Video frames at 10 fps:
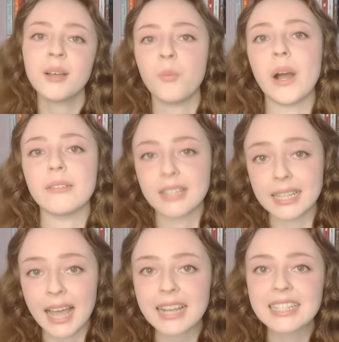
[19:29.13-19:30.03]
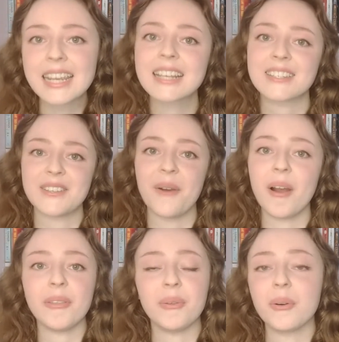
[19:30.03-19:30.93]
well, galactic.
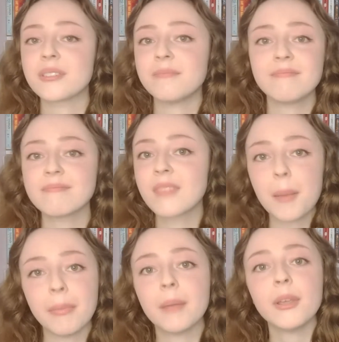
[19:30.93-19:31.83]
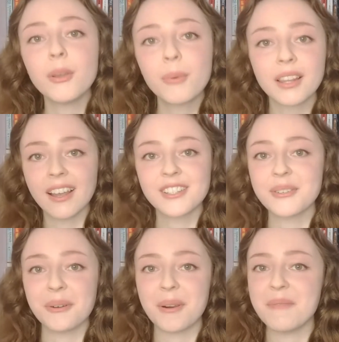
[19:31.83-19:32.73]
So I thought maybe you would like to
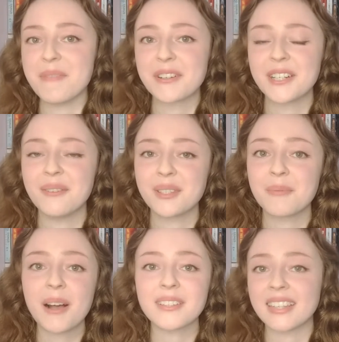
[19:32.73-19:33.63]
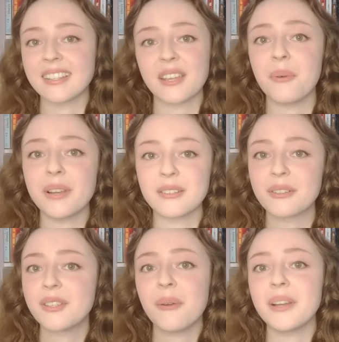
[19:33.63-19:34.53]
talk about your bookshelves as well, because they always
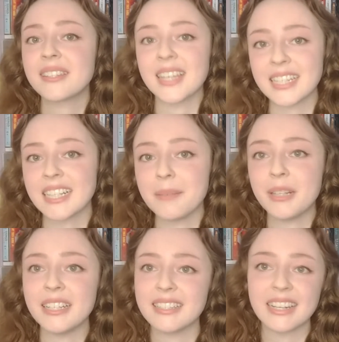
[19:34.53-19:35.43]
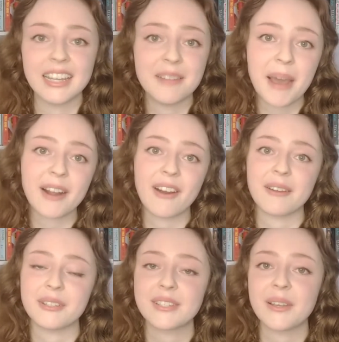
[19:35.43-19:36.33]
look so aesthetically pleasing in the
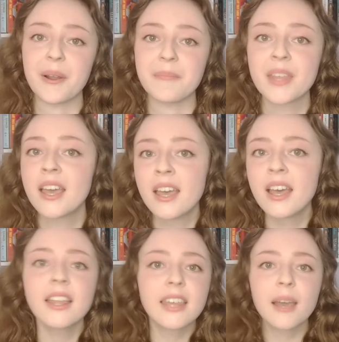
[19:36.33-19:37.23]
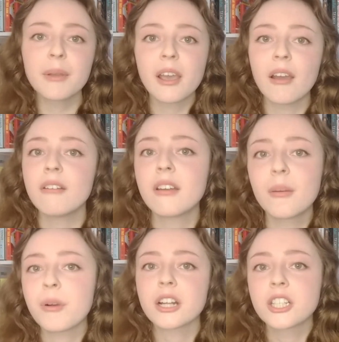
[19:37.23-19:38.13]
background. So there we go,
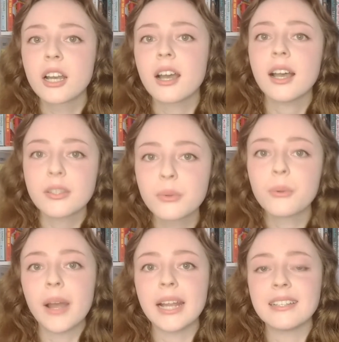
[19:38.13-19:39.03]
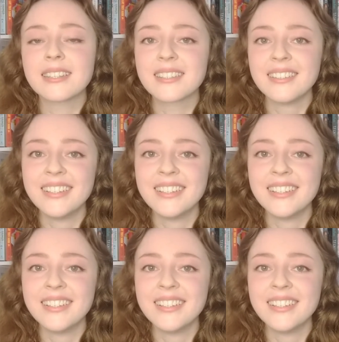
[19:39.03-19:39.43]
no pressure, as always.